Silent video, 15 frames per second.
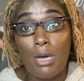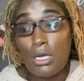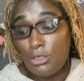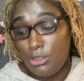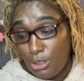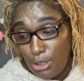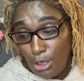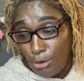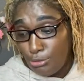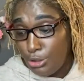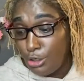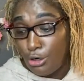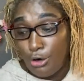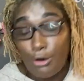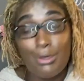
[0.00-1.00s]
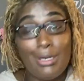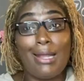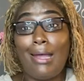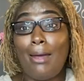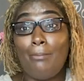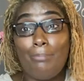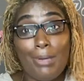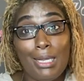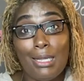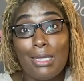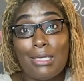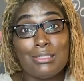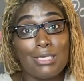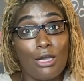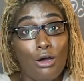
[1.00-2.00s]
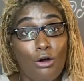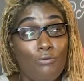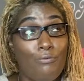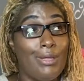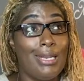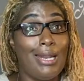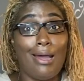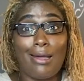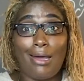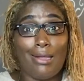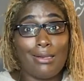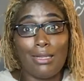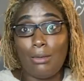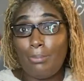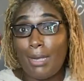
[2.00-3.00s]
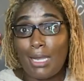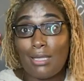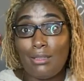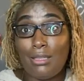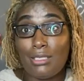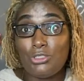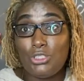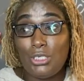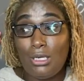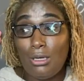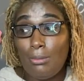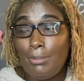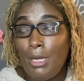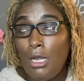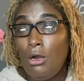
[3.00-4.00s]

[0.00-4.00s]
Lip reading: Your girl done got big because of COVID. I got to get back in that gym.